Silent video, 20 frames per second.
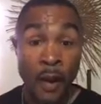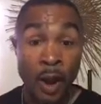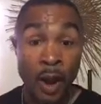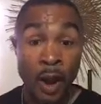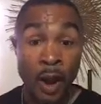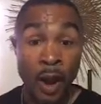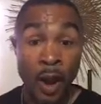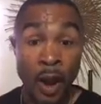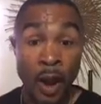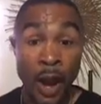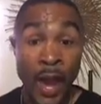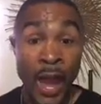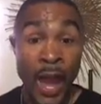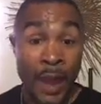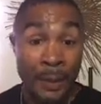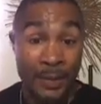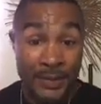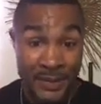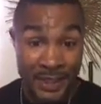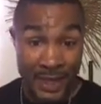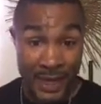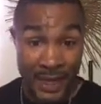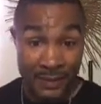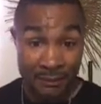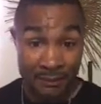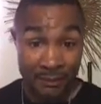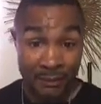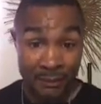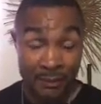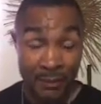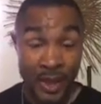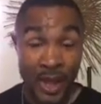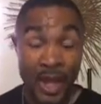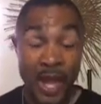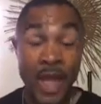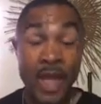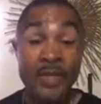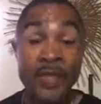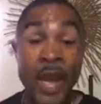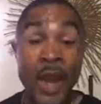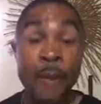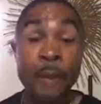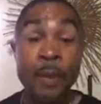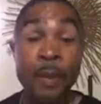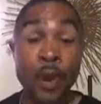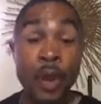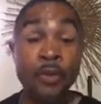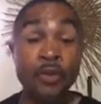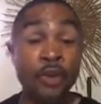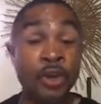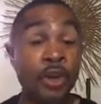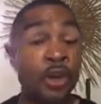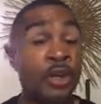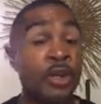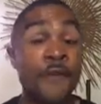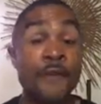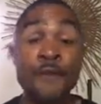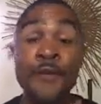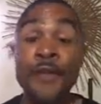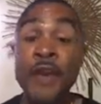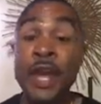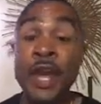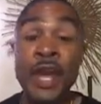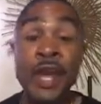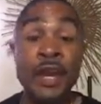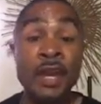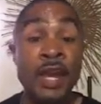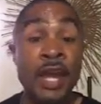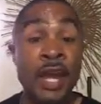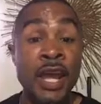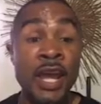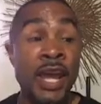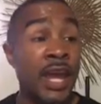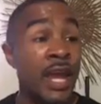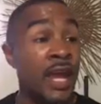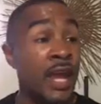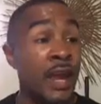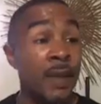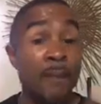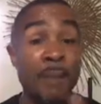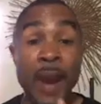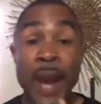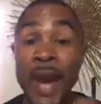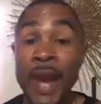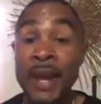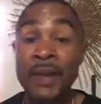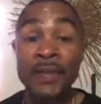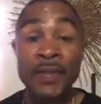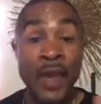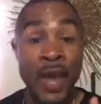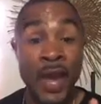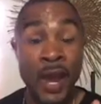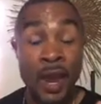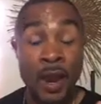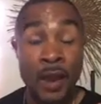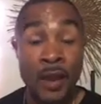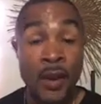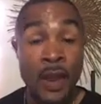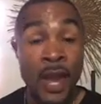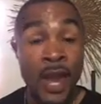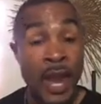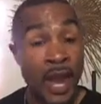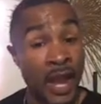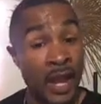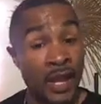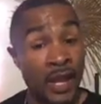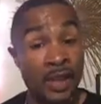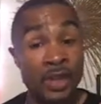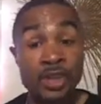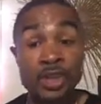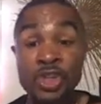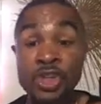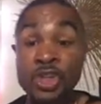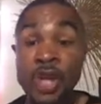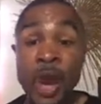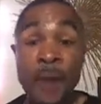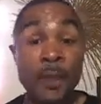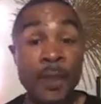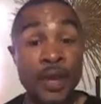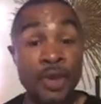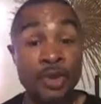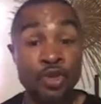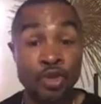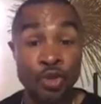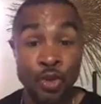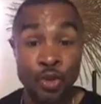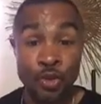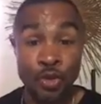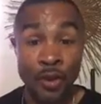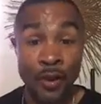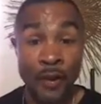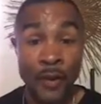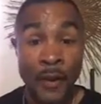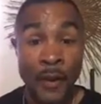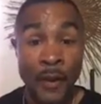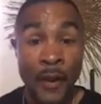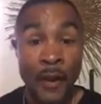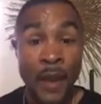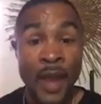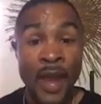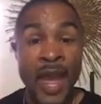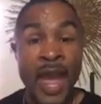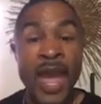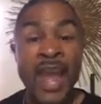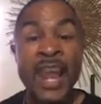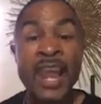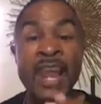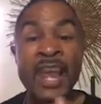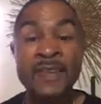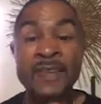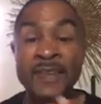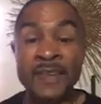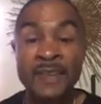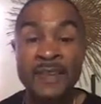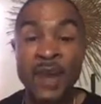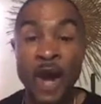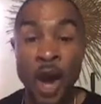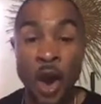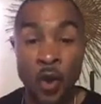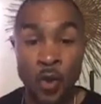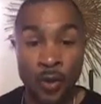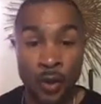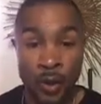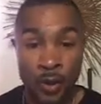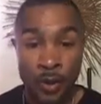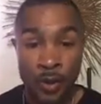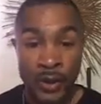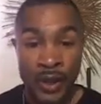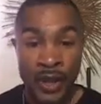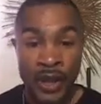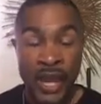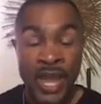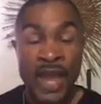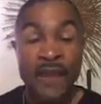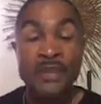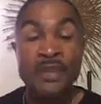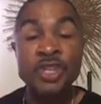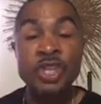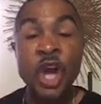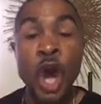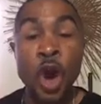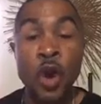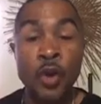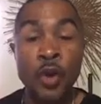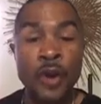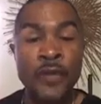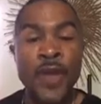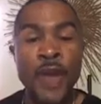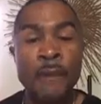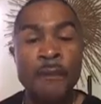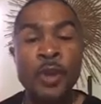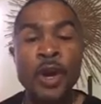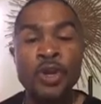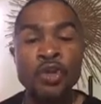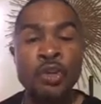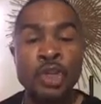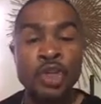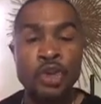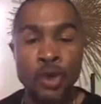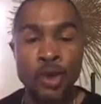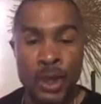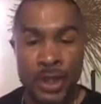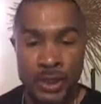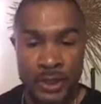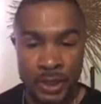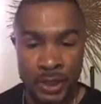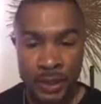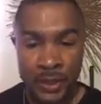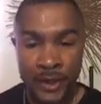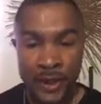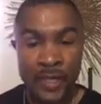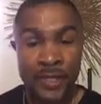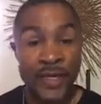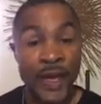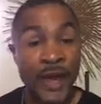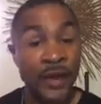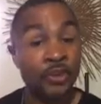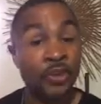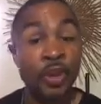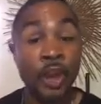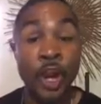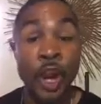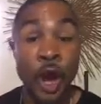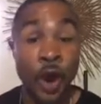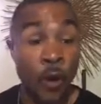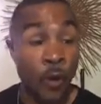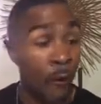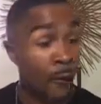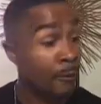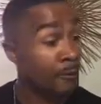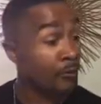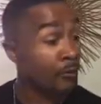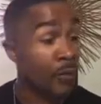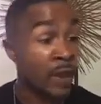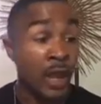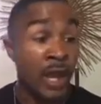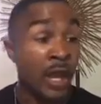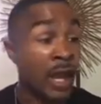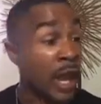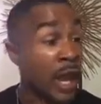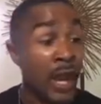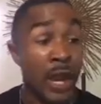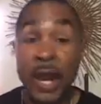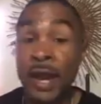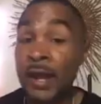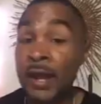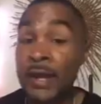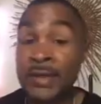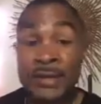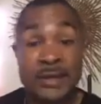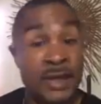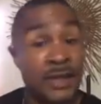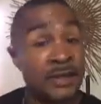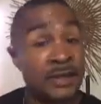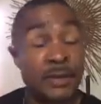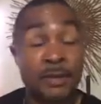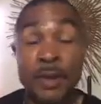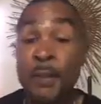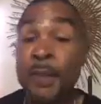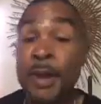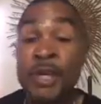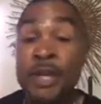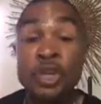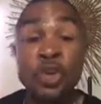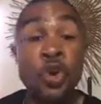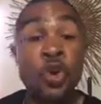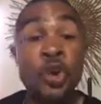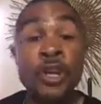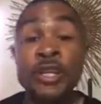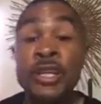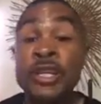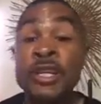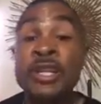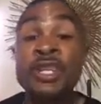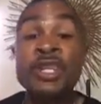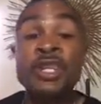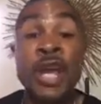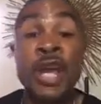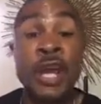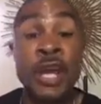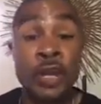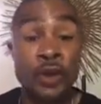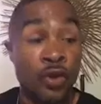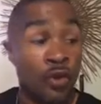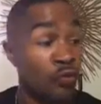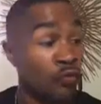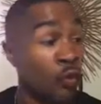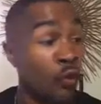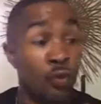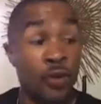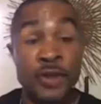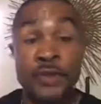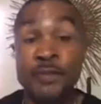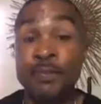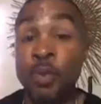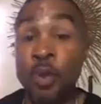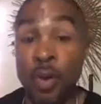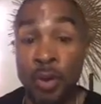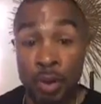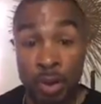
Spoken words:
habitat, that person could defend anybody there and can stop an intruder unless it's the owner. If it's the owner, they must retreat. That's the law. And like I said, some of the best lawyers in the state wrote this book.